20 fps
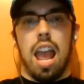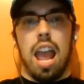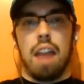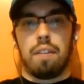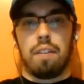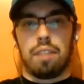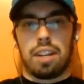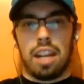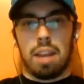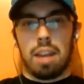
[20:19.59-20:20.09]

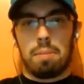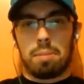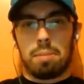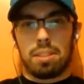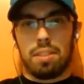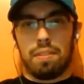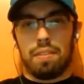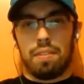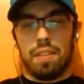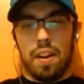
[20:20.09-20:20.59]
Every game
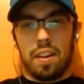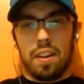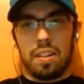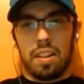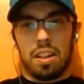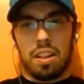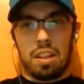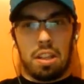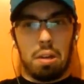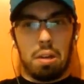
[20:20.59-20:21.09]
was a
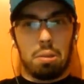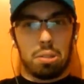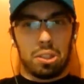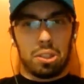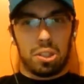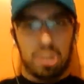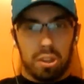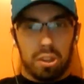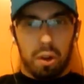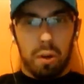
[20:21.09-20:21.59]
fairly
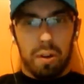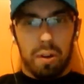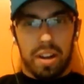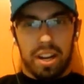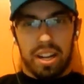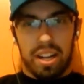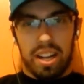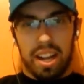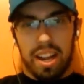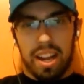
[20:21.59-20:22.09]

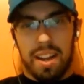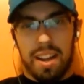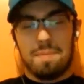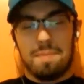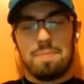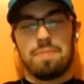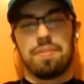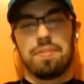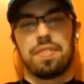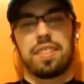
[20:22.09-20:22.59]
low-scoring
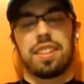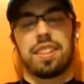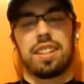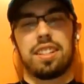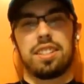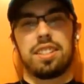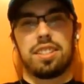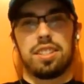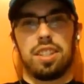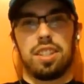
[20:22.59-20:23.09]
game.
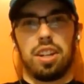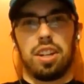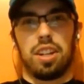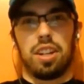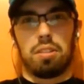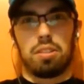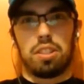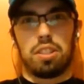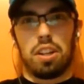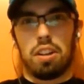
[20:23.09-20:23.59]

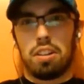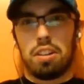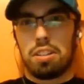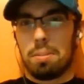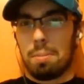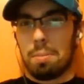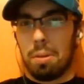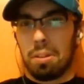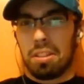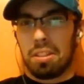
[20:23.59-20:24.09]
So shout out
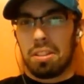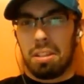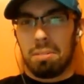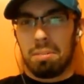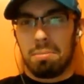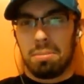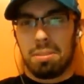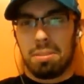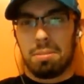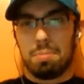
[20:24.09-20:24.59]
to both
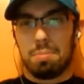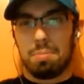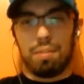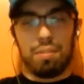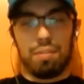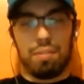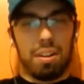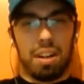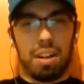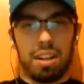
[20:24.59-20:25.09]
teams
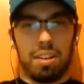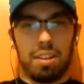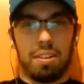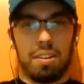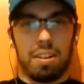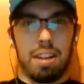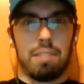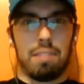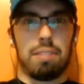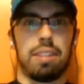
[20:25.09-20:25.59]
before I go
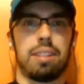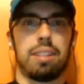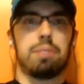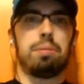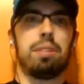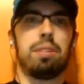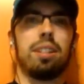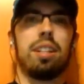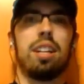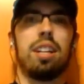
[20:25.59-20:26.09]
ahead with this
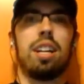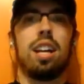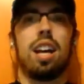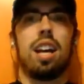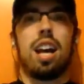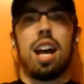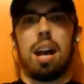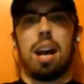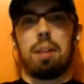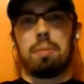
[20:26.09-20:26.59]
one.
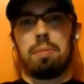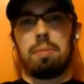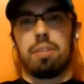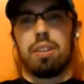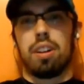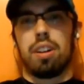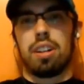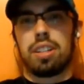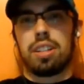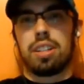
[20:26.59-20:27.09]

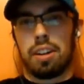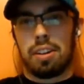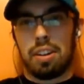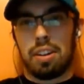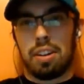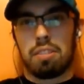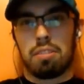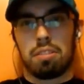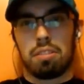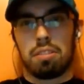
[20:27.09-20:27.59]

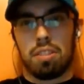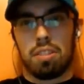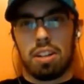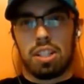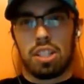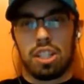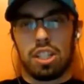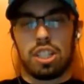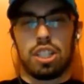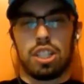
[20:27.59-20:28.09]
Ontario,
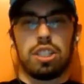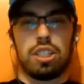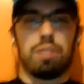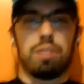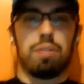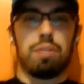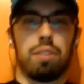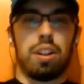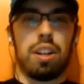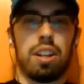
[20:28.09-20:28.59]
congratulations,
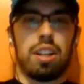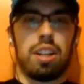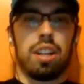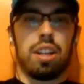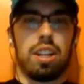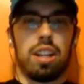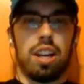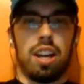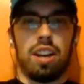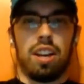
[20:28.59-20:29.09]
you've won
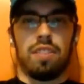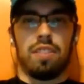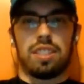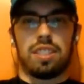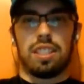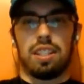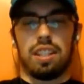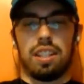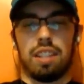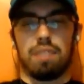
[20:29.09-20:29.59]

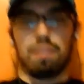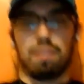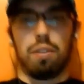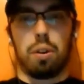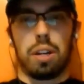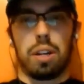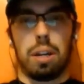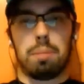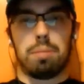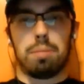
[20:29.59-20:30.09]
obviously in
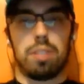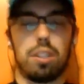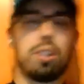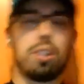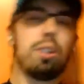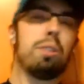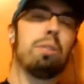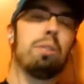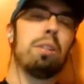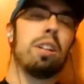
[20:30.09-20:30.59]

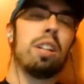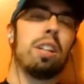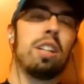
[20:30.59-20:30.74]
4-2,